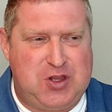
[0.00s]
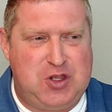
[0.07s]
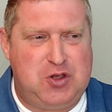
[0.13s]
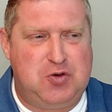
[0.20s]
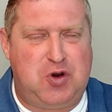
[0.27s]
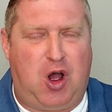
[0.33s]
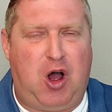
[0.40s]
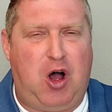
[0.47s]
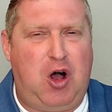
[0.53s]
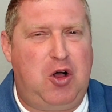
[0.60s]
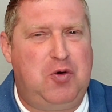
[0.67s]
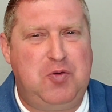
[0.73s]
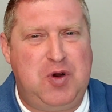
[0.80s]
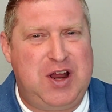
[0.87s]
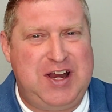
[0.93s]
you'd
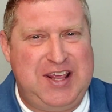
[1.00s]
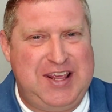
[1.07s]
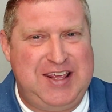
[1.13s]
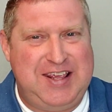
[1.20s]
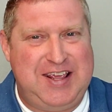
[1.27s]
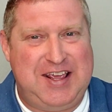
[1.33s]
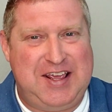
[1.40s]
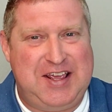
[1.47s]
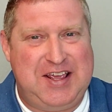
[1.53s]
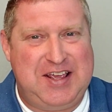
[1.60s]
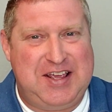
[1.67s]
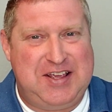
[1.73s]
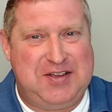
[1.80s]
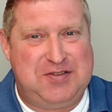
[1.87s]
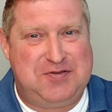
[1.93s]
already
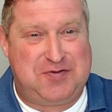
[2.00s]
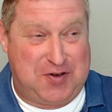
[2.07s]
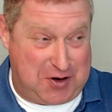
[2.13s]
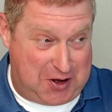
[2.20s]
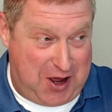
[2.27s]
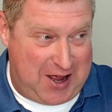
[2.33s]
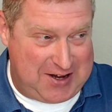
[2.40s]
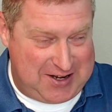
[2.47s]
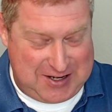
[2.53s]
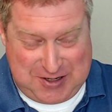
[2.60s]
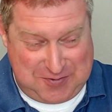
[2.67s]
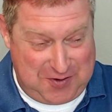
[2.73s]
forgotten it.